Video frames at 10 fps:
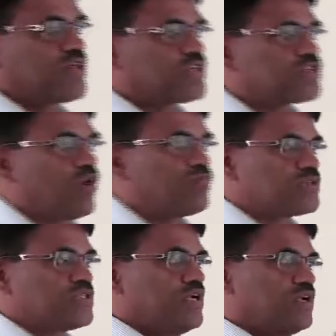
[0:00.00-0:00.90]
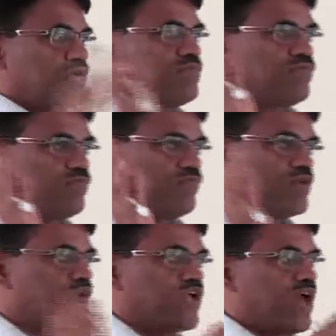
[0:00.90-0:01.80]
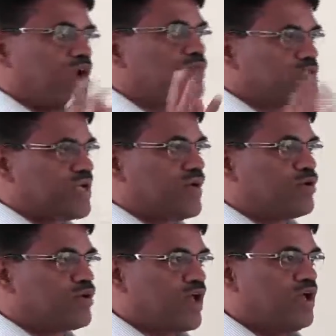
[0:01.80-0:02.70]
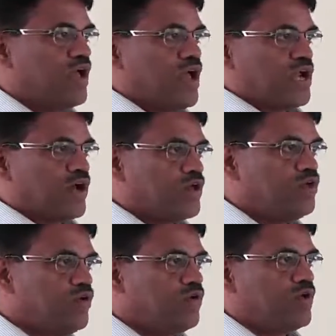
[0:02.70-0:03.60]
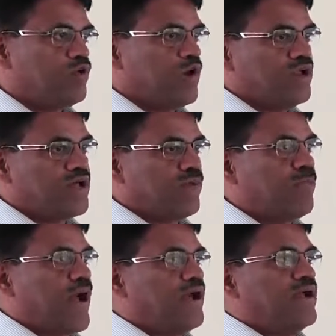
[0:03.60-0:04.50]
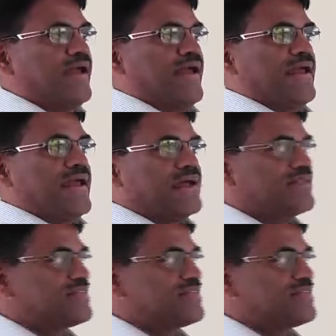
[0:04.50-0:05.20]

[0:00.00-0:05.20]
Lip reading: it's composite. You don't care how much time you take. You want to come back and